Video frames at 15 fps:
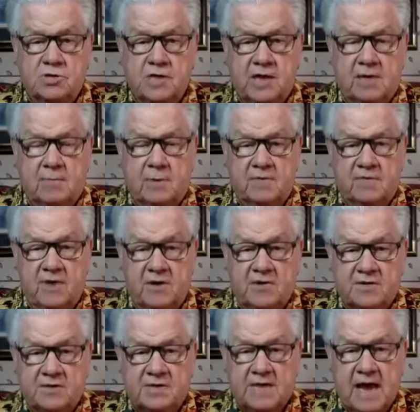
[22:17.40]
segment of our
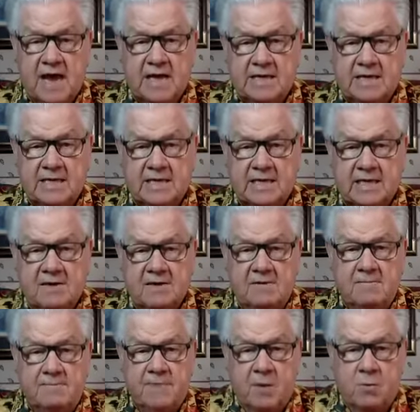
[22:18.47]
society
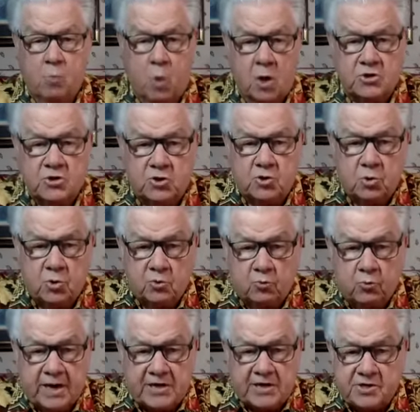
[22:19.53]
that wants to
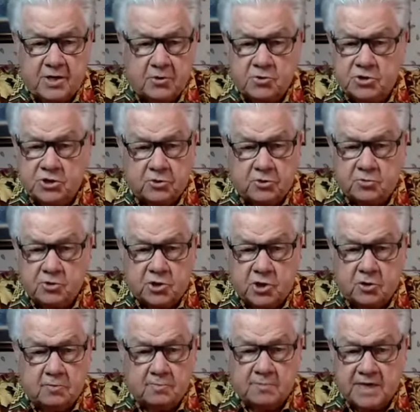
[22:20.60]
erase. There are certain
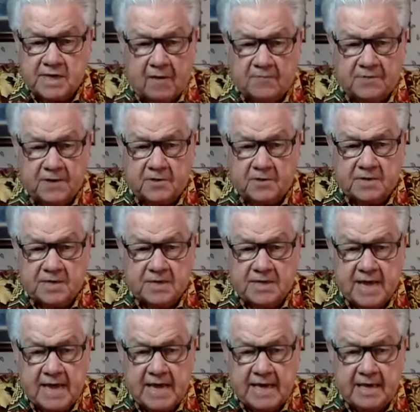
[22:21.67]
terms out there
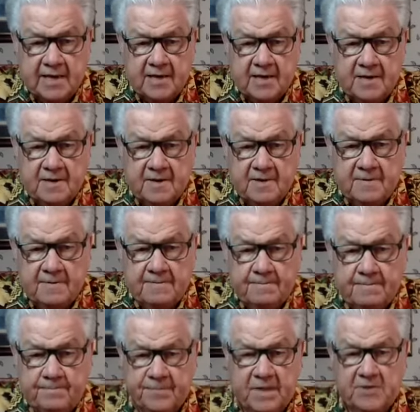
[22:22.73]
today
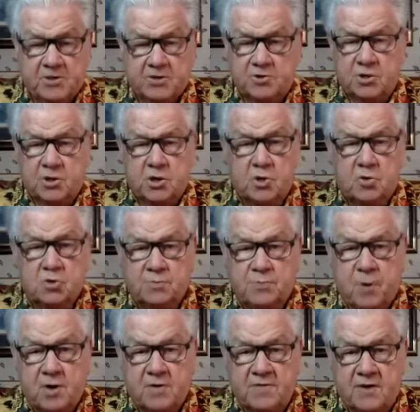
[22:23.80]
that there's a huge
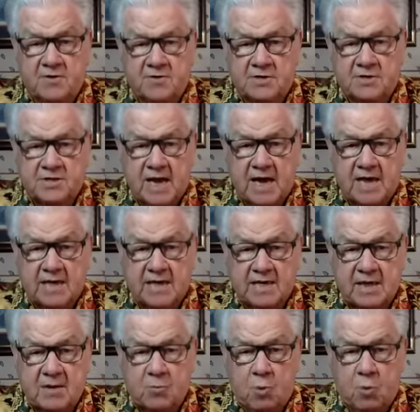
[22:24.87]
part of our society
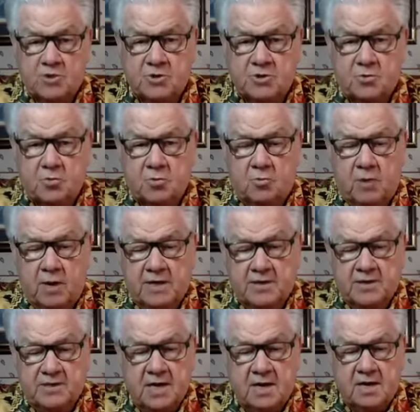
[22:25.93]
that wants to
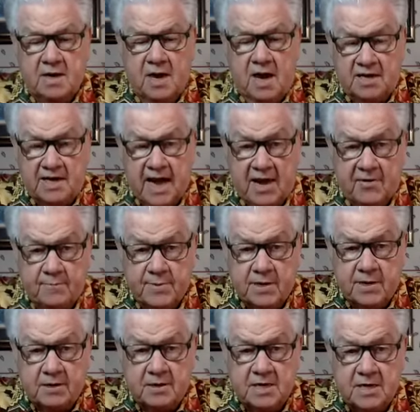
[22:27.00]
erase
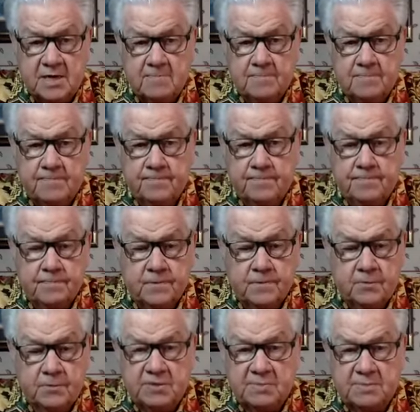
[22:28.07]
accountability,
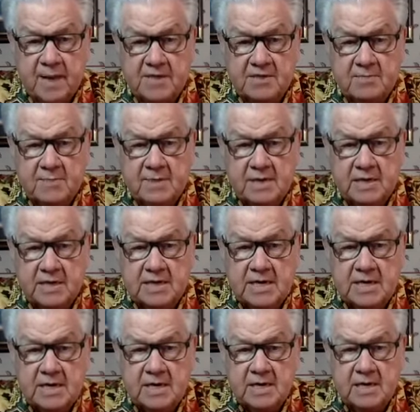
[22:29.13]

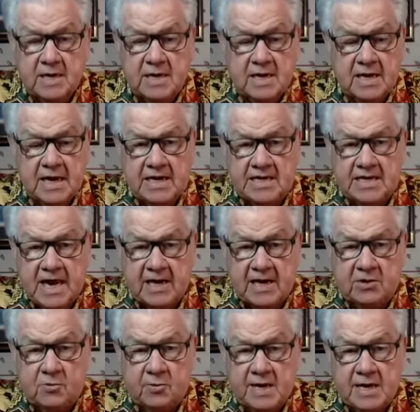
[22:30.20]
responsibility,
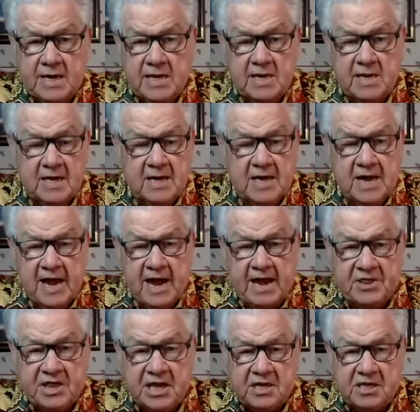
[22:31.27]
integrity,
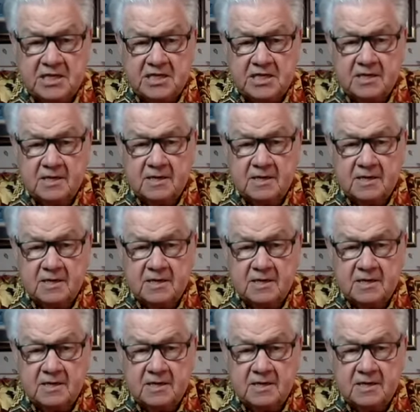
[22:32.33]
ethics